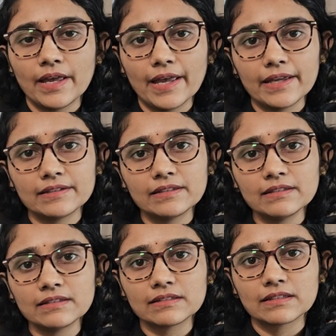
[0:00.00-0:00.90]
And
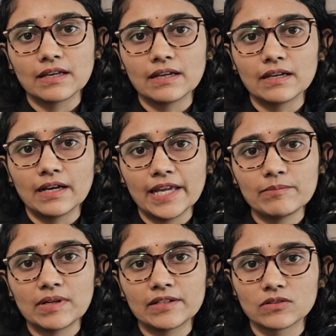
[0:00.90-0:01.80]
this high
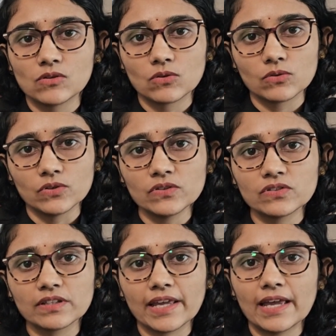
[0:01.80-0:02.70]
blood
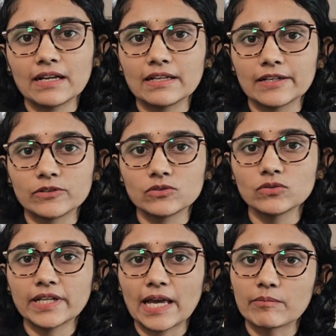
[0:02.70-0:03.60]
glucose can lead to
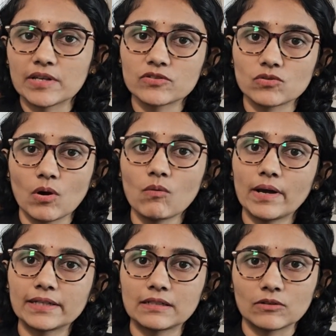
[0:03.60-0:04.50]
damage to
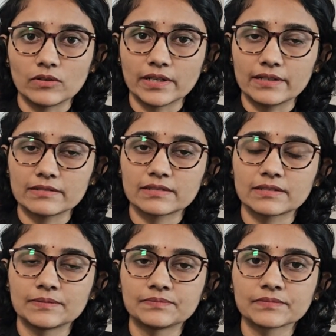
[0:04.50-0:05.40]
our vital organs.